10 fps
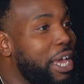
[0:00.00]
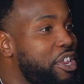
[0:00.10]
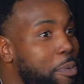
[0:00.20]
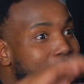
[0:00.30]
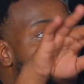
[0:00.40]
And
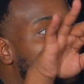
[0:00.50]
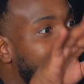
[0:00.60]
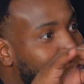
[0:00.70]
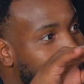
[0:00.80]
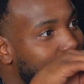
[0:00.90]
you be having
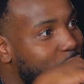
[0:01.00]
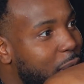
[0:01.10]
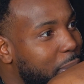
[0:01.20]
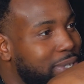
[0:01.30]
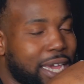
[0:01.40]
like 3 or 4
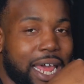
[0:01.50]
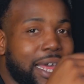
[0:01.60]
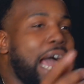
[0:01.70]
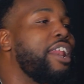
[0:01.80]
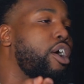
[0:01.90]
people tell you,
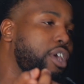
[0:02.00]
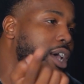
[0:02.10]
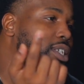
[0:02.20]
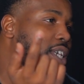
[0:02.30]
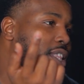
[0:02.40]
I know y'all
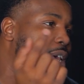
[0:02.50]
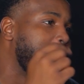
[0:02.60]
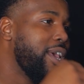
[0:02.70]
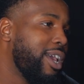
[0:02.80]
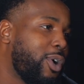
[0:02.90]
seen them.
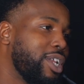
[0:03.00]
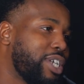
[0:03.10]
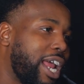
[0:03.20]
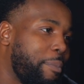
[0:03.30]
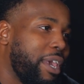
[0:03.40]
Yeah. Quit
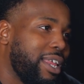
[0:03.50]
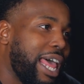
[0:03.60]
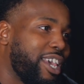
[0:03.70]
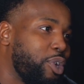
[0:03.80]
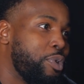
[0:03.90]
trying to be
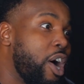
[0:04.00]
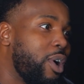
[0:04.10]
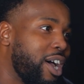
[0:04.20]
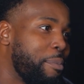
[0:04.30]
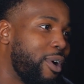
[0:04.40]
like you know
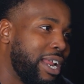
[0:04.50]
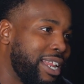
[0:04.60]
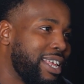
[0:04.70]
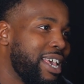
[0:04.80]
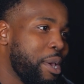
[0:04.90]
her more
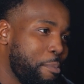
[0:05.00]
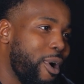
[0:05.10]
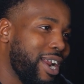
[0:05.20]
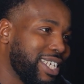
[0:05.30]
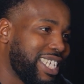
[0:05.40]
than
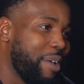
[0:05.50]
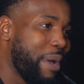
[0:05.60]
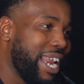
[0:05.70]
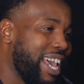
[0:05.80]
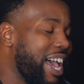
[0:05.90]

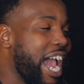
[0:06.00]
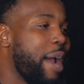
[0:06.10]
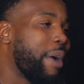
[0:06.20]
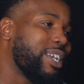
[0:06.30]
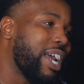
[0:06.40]
somebody else.
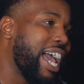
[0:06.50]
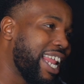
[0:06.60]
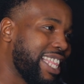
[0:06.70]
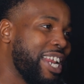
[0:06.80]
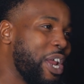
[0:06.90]
Everybody try to act
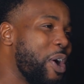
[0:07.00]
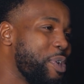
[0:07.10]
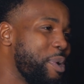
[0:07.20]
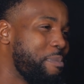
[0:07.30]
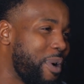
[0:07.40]
like they know
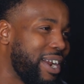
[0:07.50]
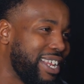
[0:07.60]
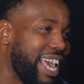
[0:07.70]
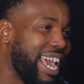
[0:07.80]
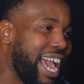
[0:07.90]
you more than
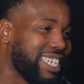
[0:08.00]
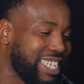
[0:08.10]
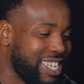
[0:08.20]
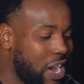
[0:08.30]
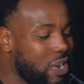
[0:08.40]
they
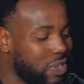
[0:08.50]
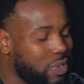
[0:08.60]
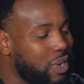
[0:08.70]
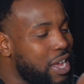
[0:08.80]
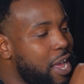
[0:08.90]
actually know
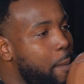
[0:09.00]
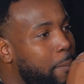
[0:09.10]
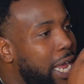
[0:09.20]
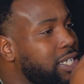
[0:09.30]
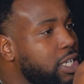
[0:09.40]
you. But
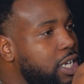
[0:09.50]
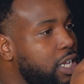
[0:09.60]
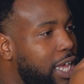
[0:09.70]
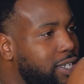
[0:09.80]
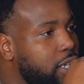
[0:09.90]

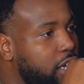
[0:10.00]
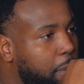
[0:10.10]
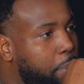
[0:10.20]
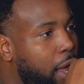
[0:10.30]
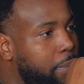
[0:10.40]
that's a
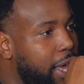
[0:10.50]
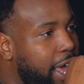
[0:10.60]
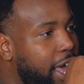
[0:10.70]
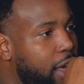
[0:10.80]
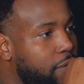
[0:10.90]
good problem to
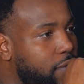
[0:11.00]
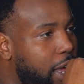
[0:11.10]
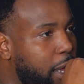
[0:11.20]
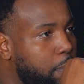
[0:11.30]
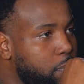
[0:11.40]
have.
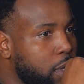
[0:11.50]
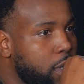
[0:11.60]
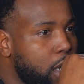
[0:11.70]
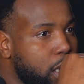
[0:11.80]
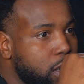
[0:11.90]
Like,
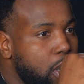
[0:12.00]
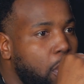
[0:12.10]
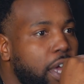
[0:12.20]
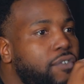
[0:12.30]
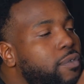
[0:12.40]
so
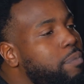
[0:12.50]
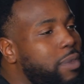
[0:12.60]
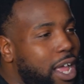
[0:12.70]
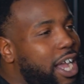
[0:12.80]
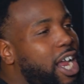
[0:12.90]
if
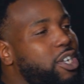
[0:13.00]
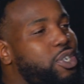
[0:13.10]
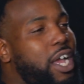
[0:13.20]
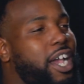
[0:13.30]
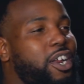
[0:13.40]
I
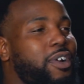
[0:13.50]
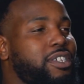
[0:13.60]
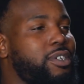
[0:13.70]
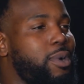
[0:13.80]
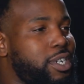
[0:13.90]
got a
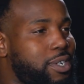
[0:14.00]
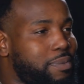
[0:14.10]
crazy question.